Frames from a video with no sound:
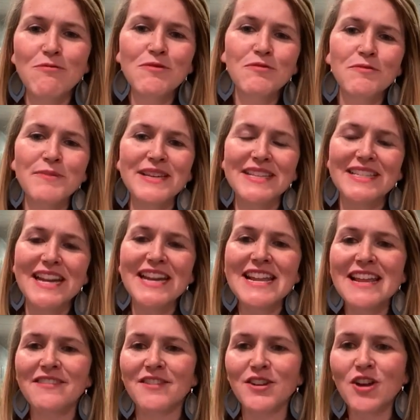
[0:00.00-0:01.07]
we will be
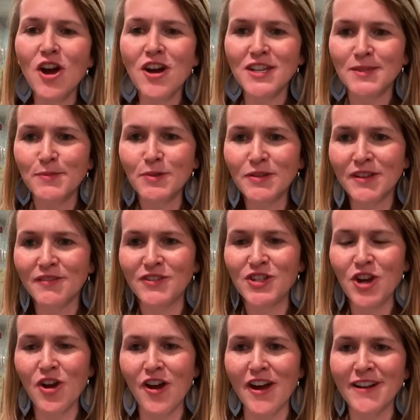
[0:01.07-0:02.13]
studying the Gospel of
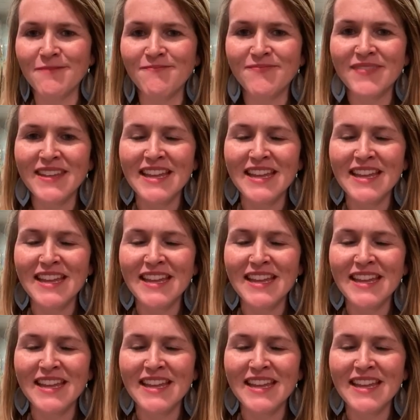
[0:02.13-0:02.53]
John.